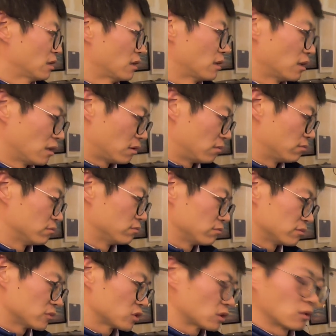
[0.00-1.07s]

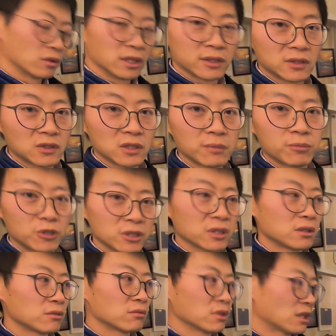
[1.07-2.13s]
So it's a
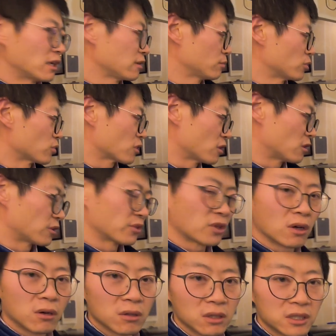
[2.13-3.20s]
pretty reliable car.
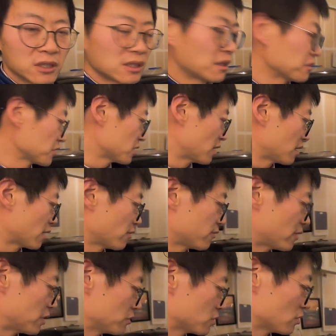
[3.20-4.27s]
The only downside
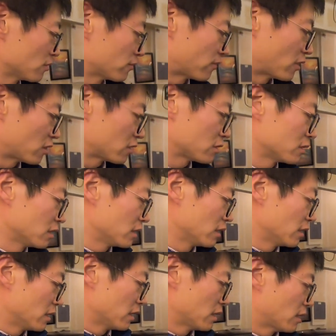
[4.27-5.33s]
I've found so far
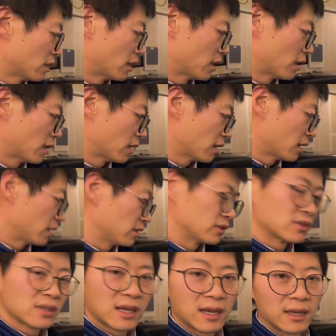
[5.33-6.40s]

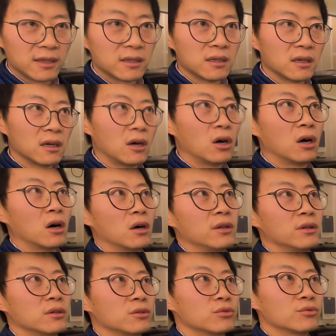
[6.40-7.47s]
is that
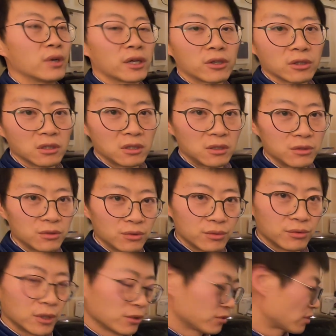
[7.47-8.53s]
on regular
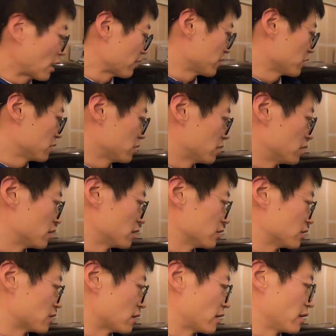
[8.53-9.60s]
road driving, it
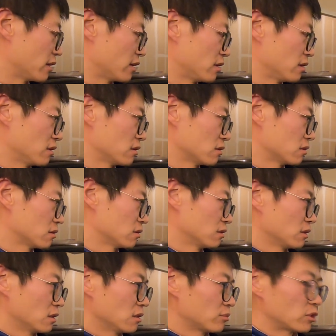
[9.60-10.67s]
is
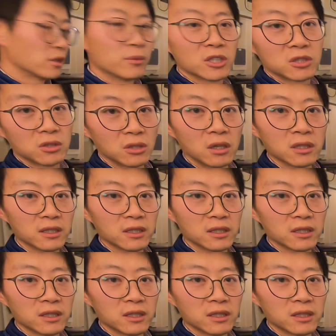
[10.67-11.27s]
pretty much a